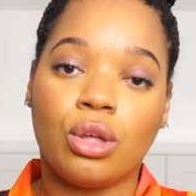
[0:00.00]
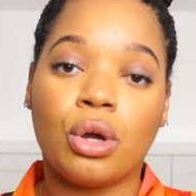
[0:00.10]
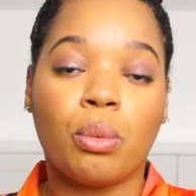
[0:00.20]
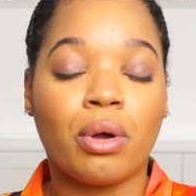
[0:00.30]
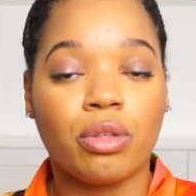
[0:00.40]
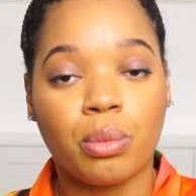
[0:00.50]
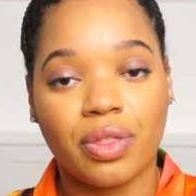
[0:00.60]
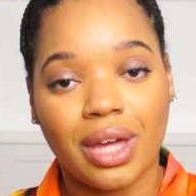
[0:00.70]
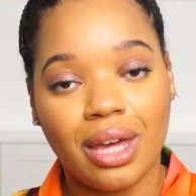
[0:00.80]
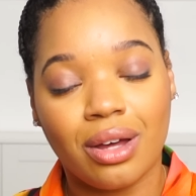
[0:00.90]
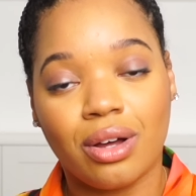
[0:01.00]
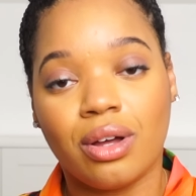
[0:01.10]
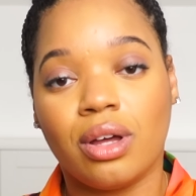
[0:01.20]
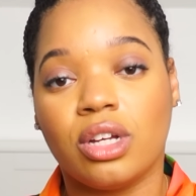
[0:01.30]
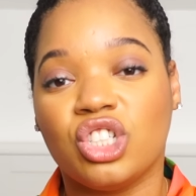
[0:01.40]
You can wear them with a
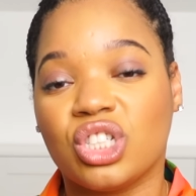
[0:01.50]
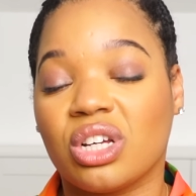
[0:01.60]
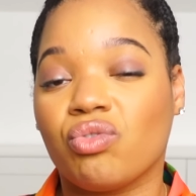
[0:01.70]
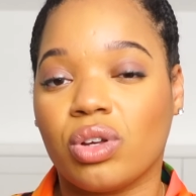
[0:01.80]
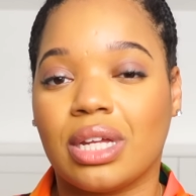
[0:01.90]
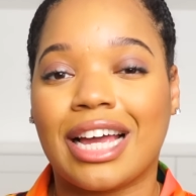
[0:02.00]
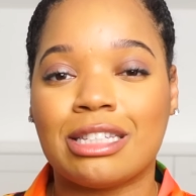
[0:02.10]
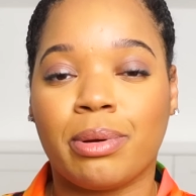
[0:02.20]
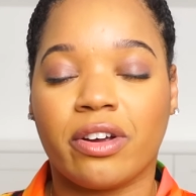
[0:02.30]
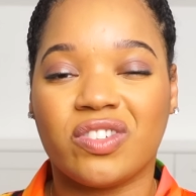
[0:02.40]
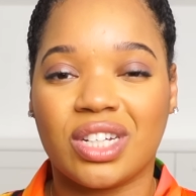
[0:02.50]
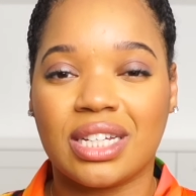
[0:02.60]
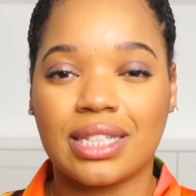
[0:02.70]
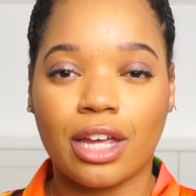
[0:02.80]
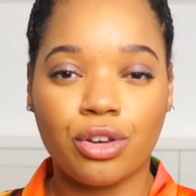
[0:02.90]
heel. Just a really nice pair of
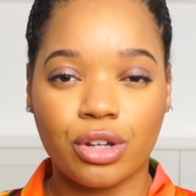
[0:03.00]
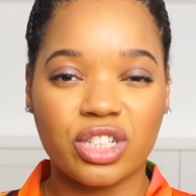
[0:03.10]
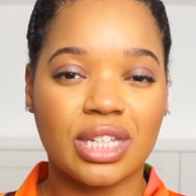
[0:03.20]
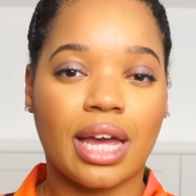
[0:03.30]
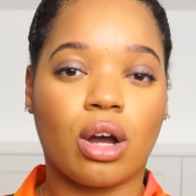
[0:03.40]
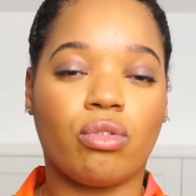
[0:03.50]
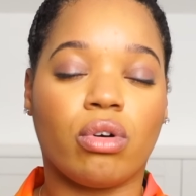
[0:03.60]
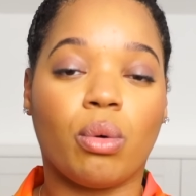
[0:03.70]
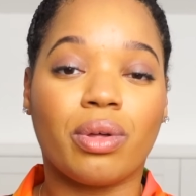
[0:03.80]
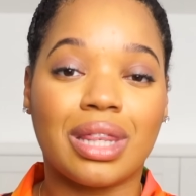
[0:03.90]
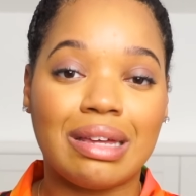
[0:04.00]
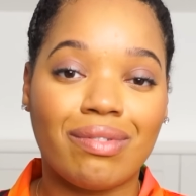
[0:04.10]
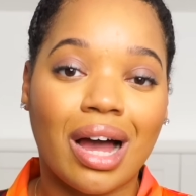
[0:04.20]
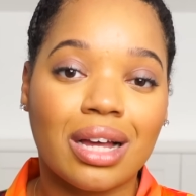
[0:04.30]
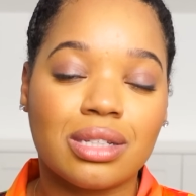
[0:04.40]
jeans. And, you know, you just can't go wrong with
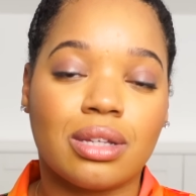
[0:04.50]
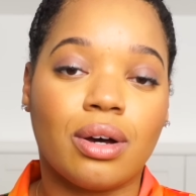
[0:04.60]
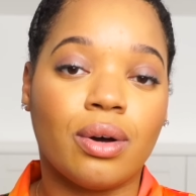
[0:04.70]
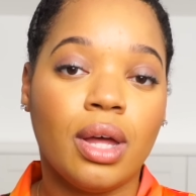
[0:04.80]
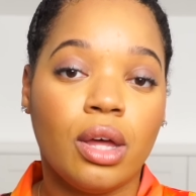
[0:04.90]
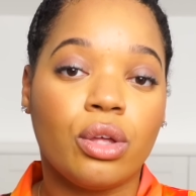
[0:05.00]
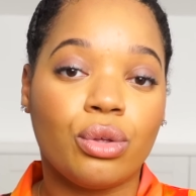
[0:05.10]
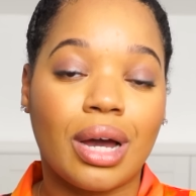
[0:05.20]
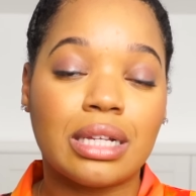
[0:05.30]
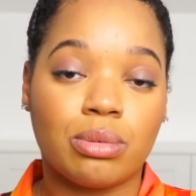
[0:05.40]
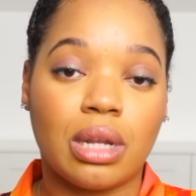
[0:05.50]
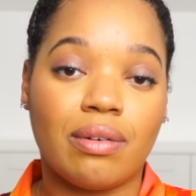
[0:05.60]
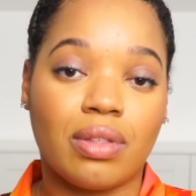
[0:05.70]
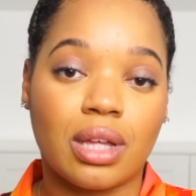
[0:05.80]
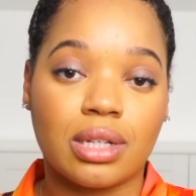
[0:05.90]
Levi's. So you guys will
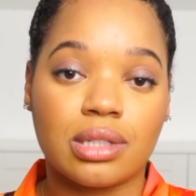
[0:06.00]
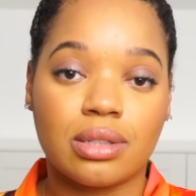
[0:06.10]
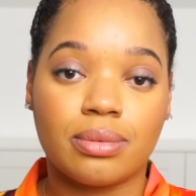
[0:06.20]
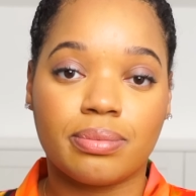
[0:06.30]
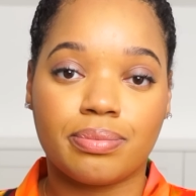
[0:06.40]
love these.